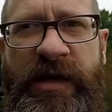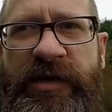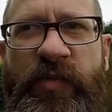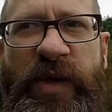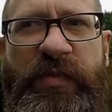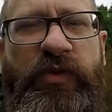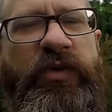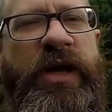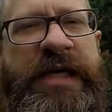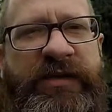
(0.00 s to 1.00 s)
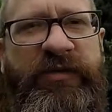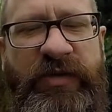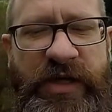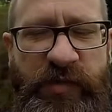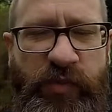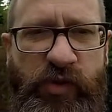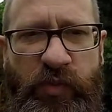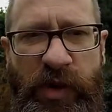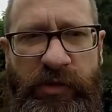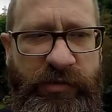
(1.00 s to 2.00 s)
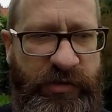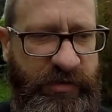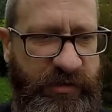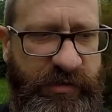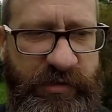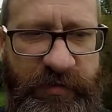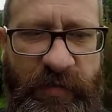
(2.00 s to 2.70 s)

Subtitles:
The people who like your Facebook posts